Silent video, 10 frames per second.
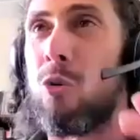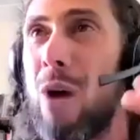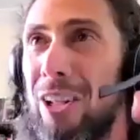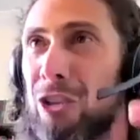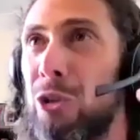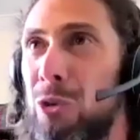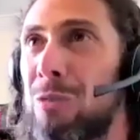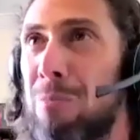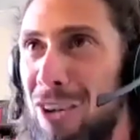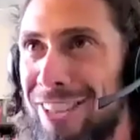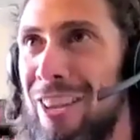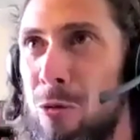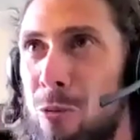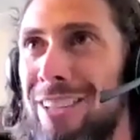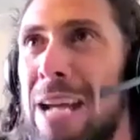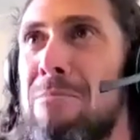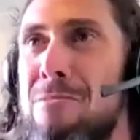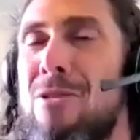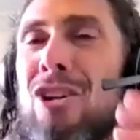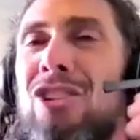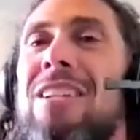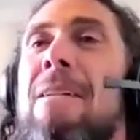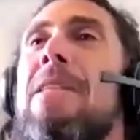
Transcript: well-tuned person, the well-tempered person